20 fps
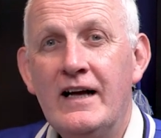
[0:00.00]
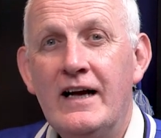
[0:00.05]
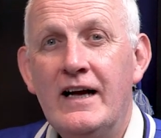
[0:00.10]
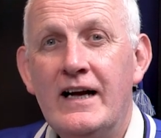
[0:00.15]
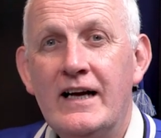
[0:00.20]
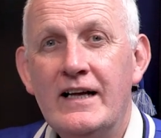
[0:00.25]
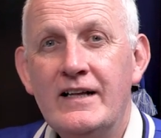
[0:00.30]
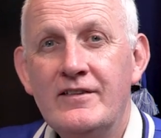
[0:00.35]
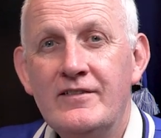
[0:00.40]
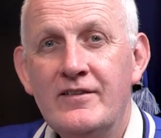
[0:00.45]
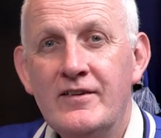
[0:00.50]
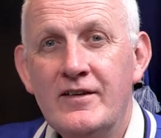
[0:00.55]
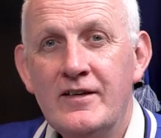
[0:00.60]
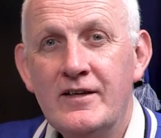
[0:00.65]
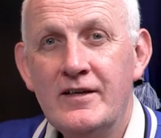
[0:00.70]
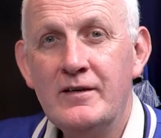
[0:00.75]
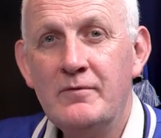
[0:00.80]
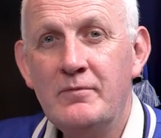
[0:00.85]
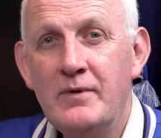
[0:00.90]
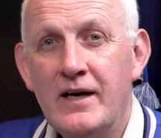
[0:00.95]
And
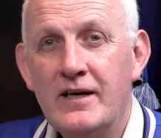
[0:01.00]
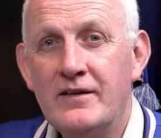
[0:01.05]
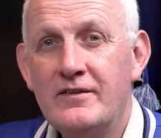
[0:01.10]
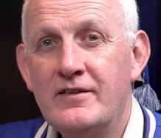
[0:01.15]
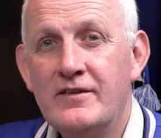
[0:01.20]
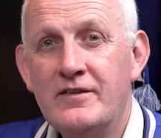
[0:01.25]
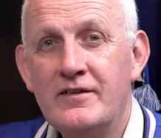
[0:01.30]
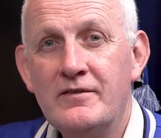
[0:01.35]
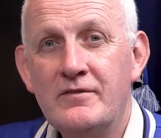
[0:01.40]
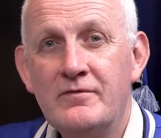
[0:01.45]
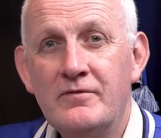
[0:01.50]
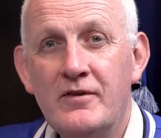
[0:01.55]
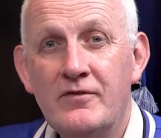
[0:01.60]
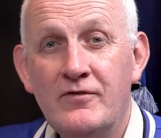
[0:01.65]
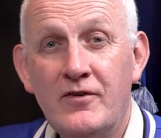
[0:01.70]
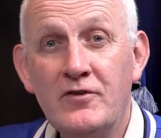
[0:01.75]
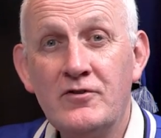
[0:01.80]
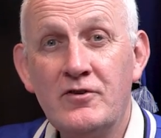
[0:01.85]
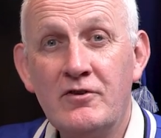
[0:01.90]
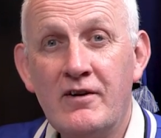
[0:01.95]
we had a
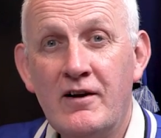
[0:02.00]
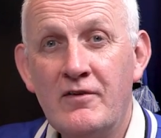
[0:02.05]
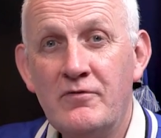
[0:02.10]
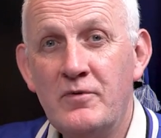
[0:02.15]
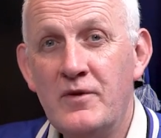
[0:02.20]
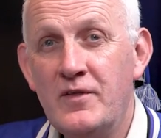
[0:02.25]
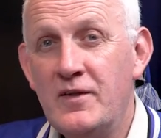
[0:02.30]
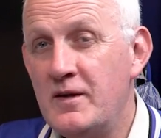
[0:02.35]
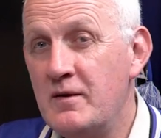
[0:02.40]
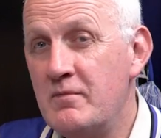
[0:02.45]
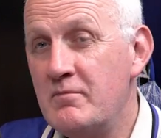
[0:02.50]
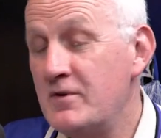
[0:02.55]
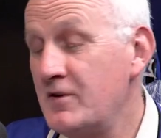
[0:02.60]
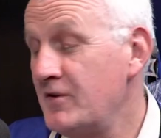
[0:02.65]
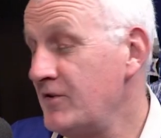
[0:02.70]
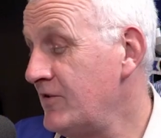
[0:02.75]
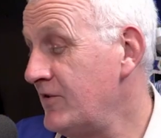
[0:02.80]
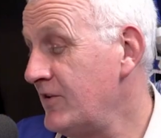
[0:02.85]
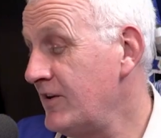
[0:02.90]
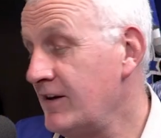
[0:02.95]
photograph with him,
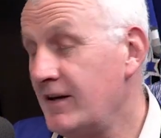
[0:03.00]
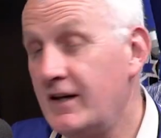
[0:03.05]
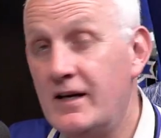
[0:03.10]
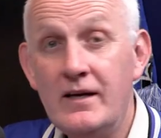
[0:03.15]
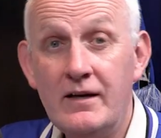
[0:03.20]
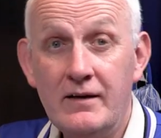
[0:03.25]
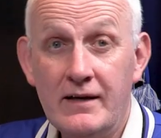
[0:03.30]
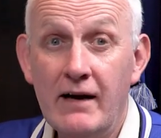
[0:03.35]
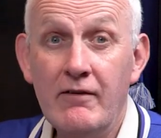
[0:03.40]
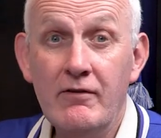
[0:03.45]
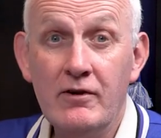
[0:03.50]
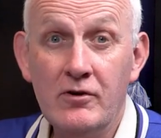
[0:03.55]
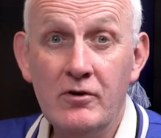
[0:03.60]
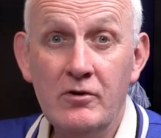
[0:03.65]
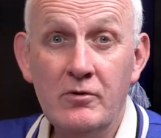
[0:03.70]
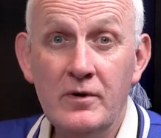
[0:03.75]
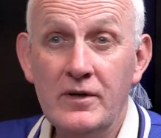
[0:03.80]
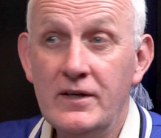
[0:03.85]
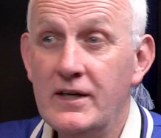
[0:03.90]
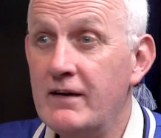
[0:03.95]
and Gary
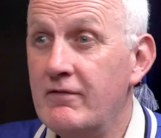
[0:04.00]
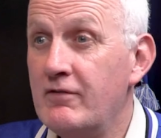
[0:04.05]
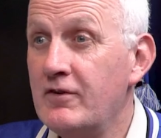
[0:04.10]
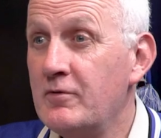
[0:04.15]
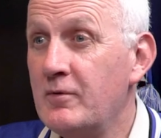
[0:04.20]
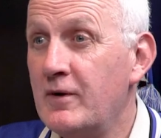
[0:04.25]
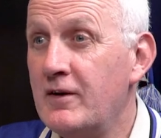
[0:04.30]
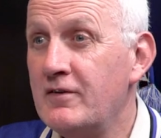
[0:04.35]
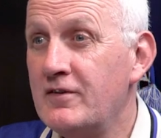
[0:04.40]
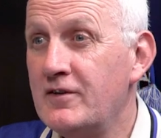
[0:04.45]
Cook was there as well.